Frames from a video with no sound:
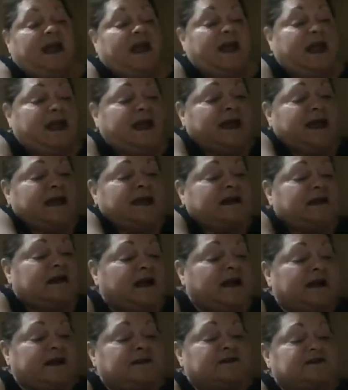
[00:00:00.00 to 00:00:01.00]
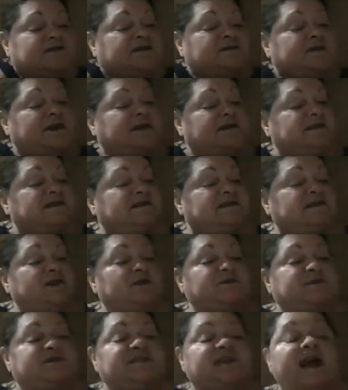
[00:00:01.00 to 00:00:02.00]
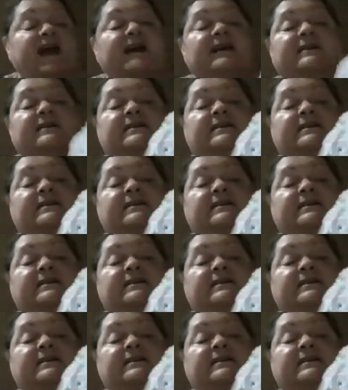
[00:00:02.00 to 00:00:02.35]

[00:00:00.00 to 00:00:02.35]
And I also made the soap sack.